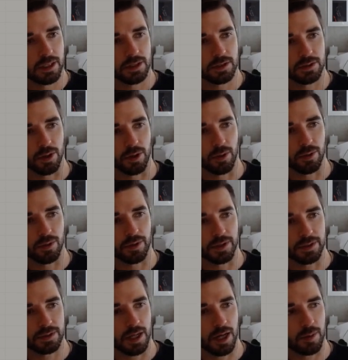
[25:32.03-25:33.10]
So
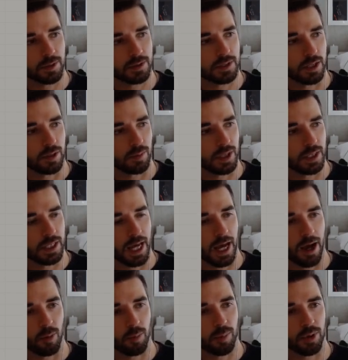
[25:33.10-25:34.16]
this time it's going to be the
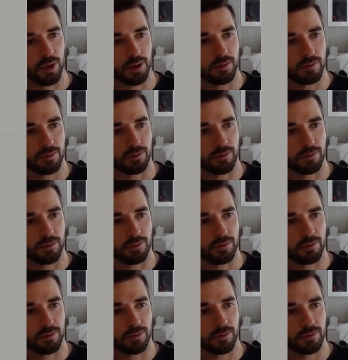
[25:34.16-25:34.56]
output